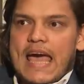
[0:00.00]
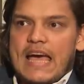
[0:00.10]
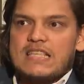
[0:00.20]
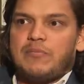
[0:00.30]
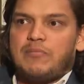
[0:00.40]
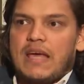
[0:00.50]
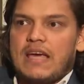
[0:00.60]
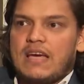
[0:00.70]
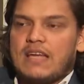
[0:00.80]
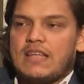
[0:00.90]
as a
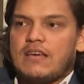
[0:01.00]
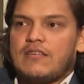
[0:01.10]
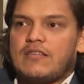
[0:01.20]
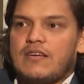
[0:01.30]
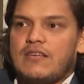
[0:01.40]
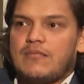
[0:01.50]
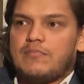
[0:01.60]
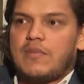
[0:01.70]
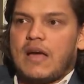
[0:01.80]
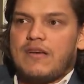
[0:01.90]
player, I think uh,
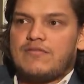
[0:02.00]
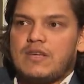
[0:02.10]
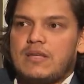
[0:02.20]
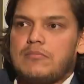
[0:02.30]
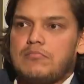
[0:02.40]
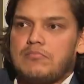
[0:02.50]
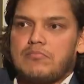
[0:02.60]
I have seen